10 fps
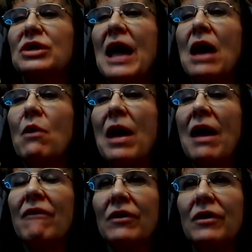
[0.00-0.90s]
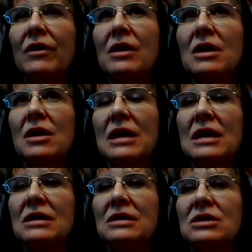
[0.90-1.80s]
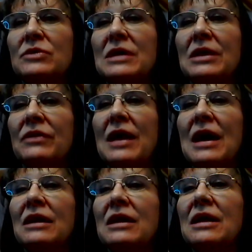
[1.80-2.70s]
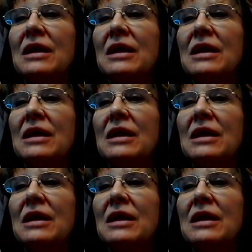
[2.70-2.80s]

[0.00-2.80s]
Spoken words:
However, in doing that,